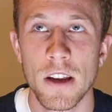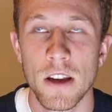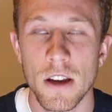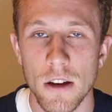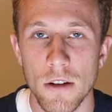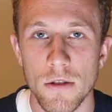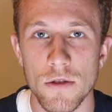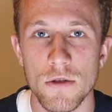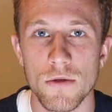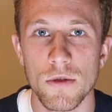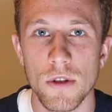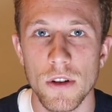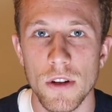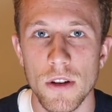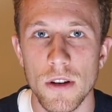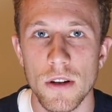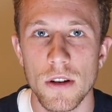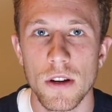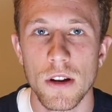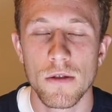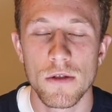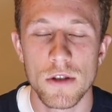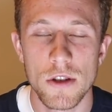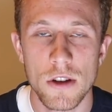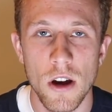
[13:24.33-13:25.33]

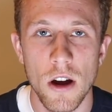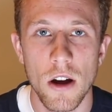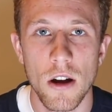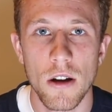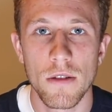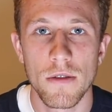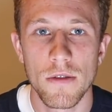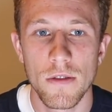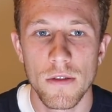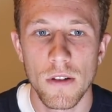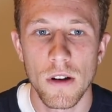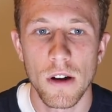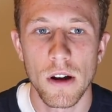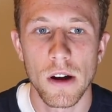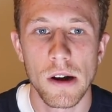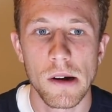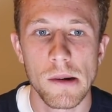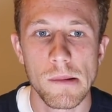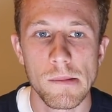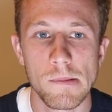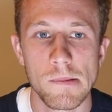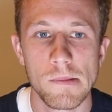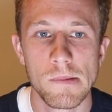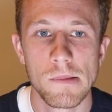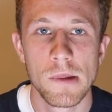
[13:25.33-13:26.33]
it was
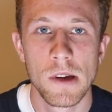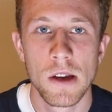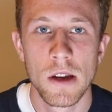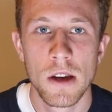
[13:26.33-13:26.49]
tough.